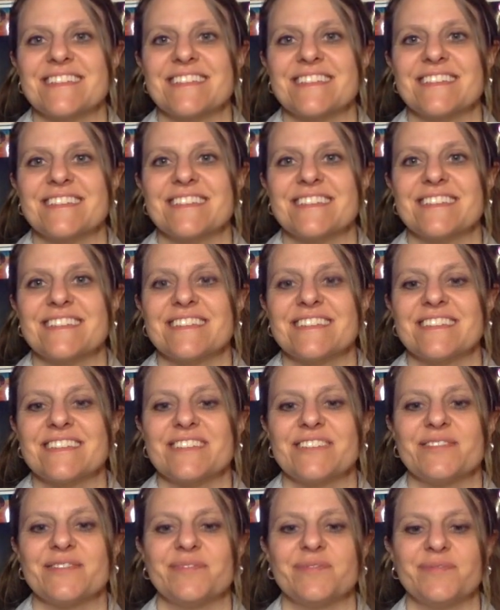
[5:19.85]

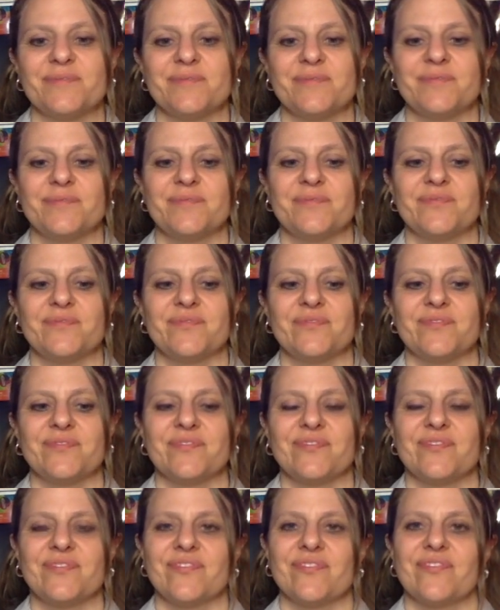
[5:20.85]

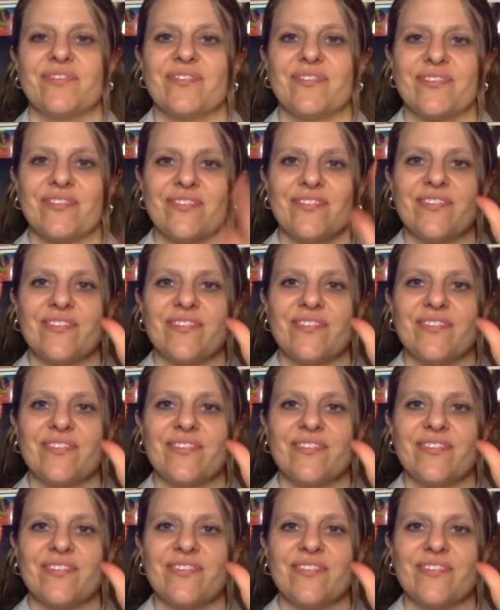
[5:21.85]
Nobody speaks.